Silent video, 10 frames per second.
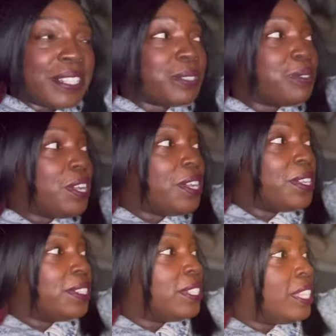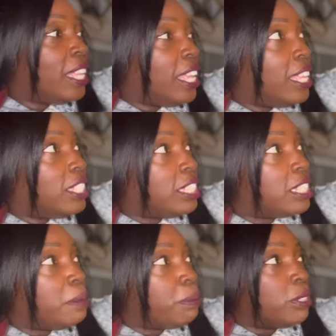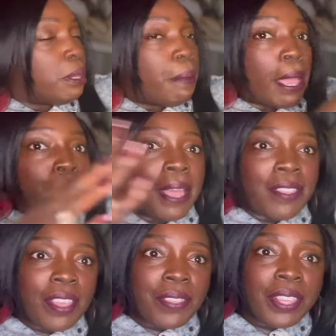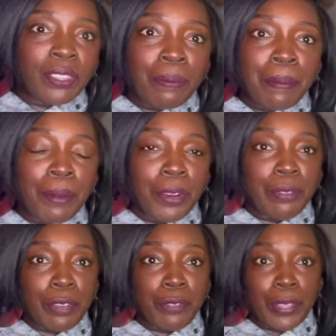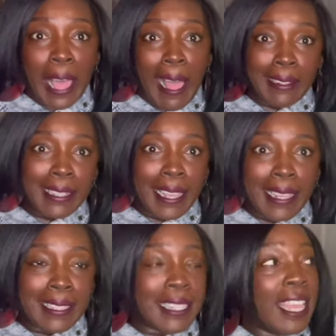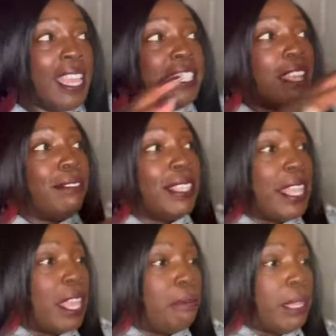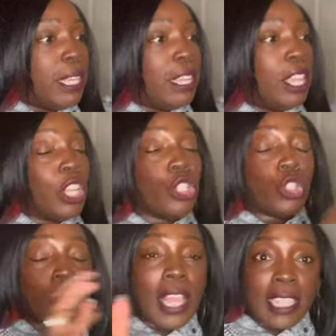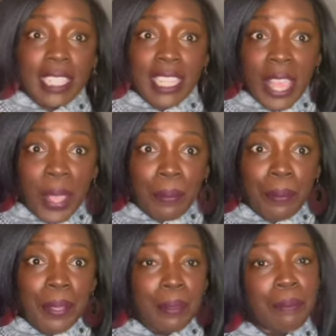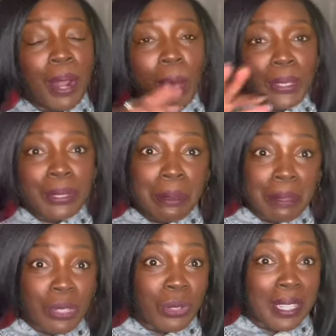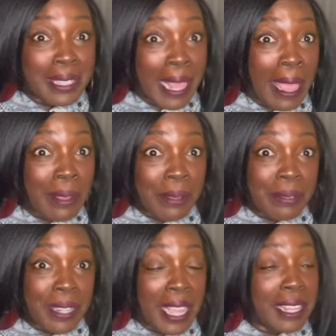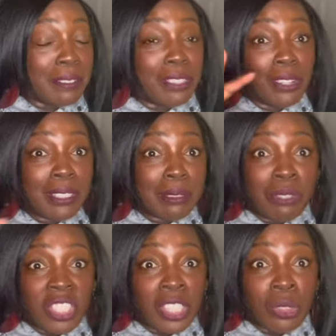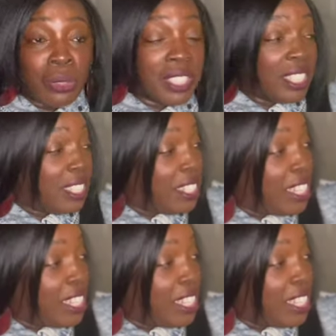well. This is simple in the back, but I thought this would be perfect for the holidays. Definitely can be dressed up, but also can be dressed down. Like throw some jeans with this